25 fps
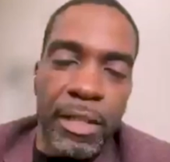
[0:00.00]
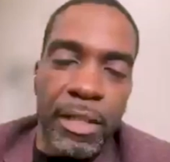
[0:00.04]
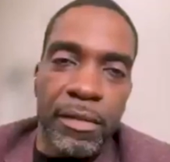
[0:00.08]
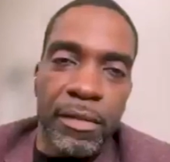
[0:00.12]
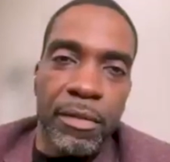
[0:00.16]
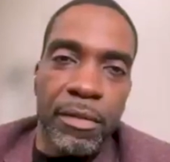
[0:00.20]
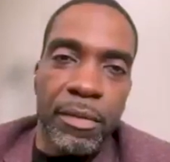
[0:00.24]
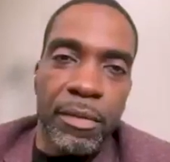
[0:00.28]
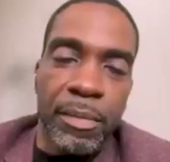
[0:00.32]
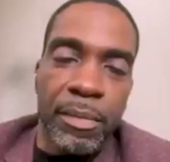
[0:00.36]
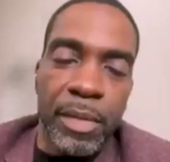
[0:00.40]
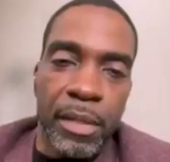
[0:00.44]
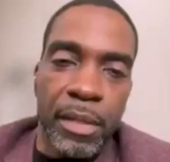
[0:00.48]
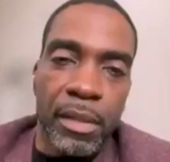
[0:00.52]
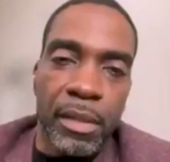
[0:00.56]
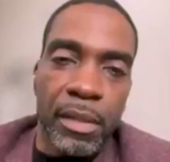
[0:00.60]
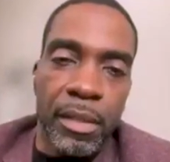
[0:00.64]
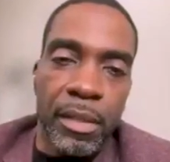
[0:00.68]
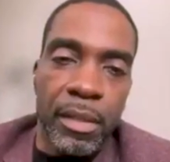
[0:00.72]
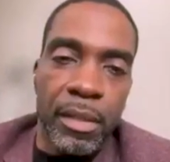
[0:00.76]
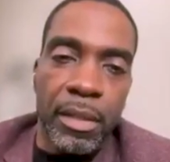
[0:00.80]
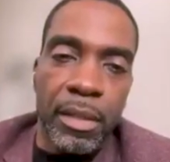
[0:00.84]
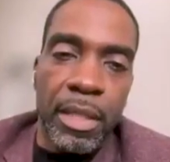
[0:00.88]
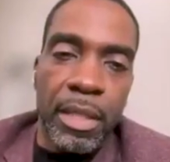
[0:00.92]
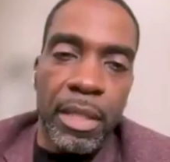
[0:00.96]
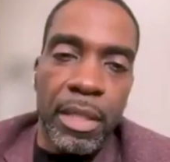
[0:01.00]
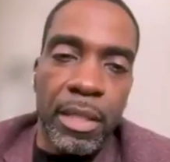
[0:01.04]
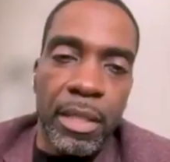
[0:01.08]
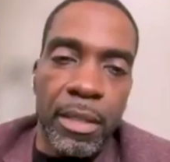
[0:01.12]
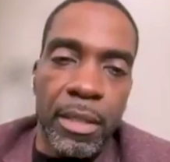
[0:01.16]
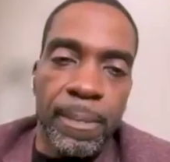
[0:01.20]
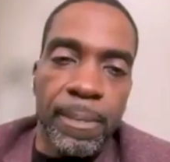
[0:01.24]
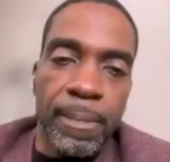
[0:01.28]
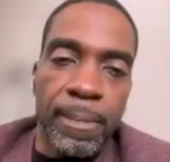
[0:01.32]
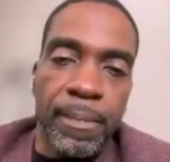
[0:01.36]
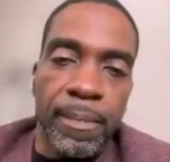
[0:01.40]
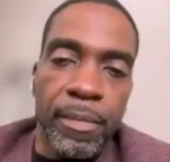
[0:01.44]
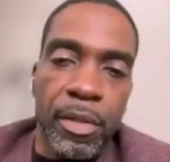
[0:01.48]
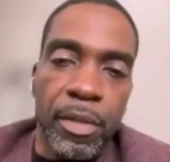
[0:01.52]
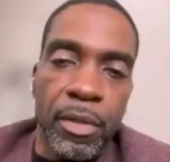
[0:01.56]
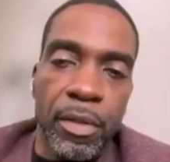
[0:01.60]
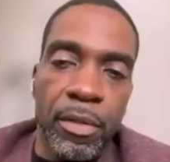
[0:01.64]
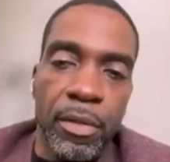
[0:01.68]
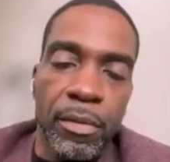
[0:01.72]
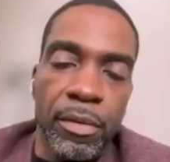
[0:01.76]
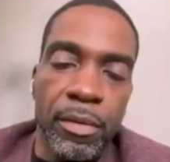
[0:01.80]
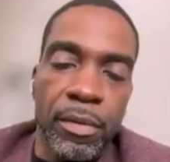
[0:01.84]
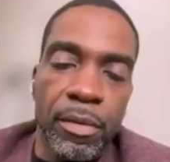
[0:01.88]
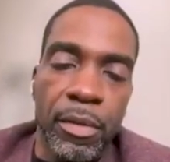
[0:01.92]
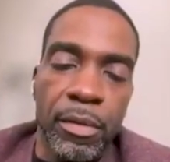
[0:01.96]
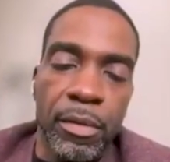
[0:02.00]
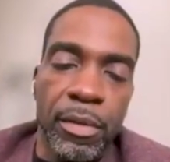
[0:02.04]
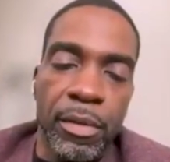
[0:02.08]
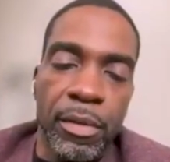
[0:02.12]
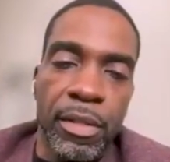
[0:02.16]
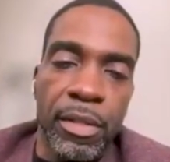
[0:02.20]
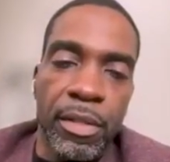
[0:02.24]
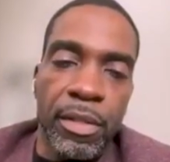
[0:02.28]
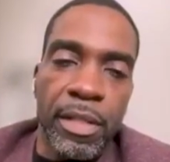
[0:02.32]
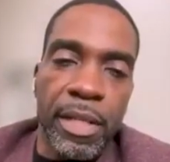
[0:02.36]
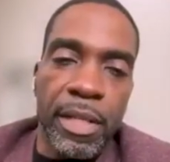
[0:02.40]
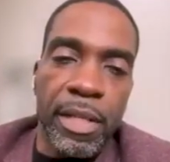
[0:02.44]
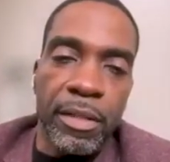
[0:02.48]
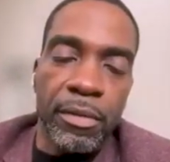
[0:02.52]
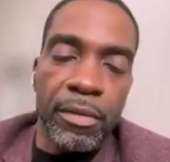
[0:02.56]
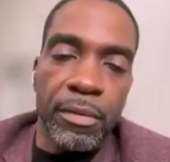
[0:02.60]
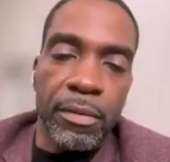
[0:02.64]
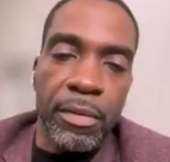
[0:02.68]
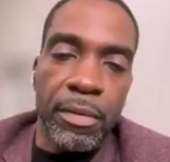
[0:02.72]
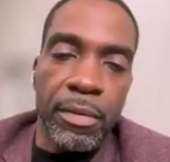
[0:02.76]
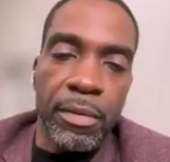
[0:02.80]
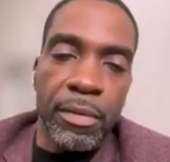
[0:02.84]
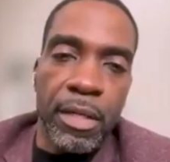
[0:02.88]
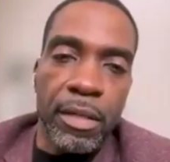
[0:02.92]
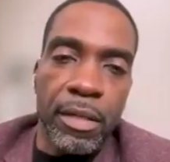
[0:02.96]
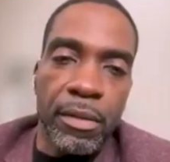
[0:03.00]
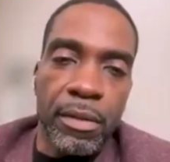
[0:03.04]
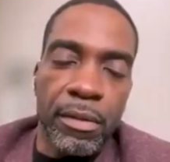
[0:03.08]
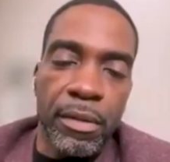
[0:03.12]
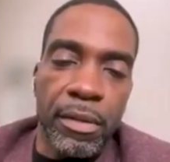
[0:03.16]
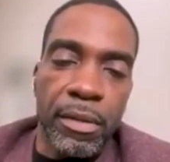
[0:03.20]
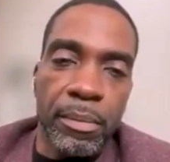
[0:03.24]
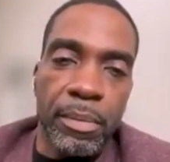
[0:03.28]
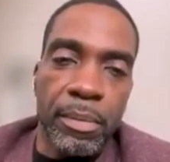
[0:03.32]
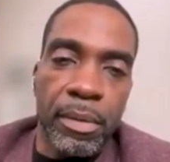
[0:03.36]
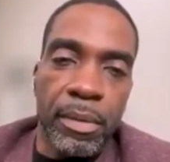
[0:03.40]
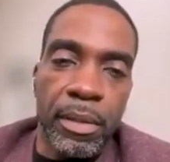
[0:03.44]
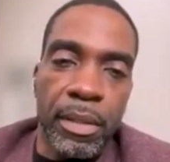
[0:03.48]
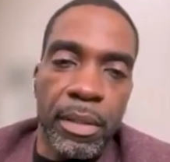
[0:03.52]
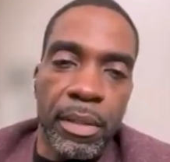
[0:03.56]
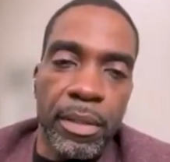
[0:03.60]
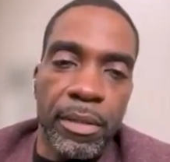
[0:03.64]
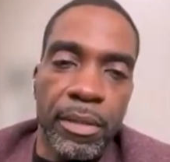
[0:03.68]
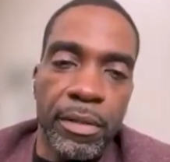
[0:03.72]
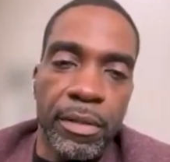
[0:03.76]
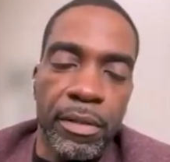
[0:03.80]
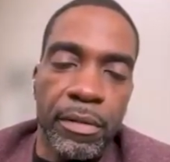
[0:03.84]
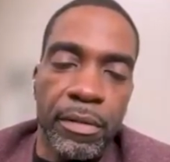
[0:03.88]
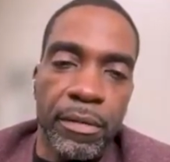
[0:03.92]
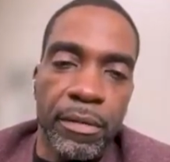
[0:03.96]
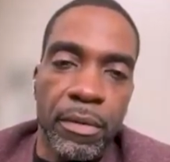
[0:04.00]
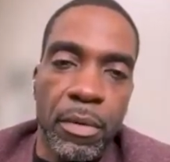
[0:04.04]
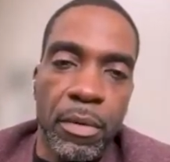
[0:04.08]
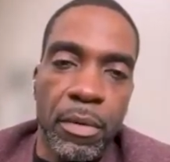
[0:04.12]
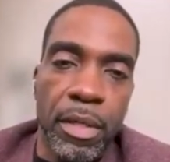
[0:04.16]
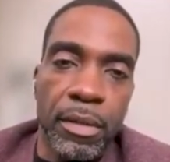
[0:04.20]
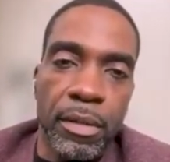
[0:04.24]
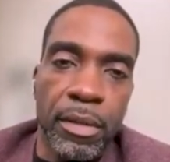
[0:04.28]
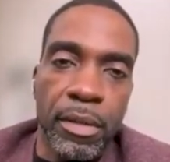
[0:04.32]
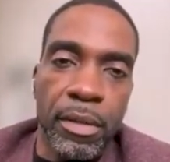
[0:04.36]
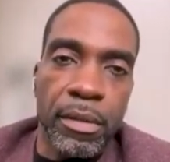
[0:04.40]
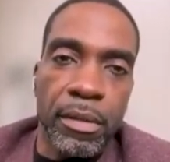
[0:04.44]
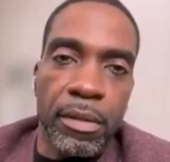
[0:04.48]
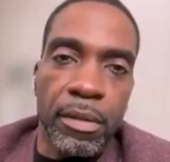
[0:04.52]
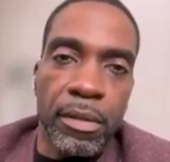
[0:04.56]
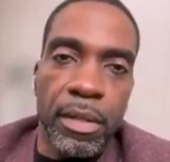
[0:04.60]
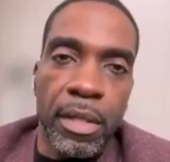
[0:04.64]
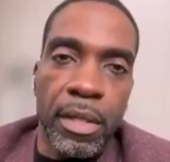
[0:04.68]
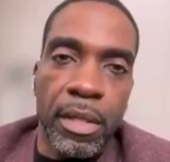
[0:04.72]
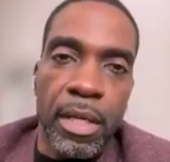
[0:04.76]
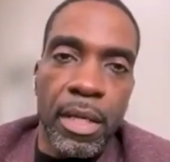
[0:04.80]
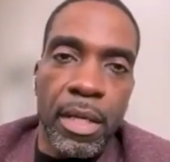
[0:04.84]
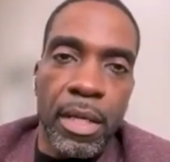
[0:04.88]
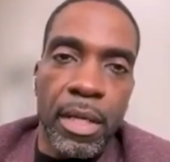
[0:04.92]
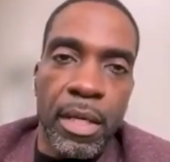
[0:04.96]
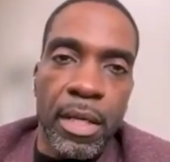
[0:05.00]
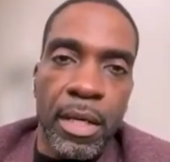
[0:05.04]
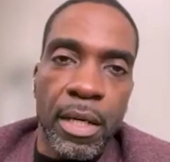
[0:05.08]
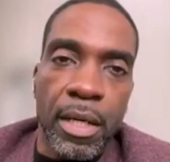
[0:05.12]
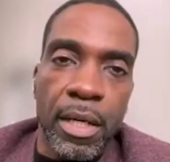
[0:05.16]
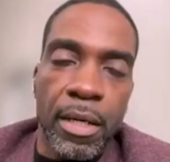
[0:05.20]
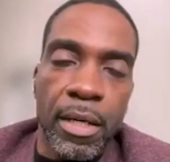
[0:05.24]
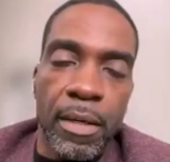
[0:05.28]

thanks for being here. So this next round is simply a series of questions,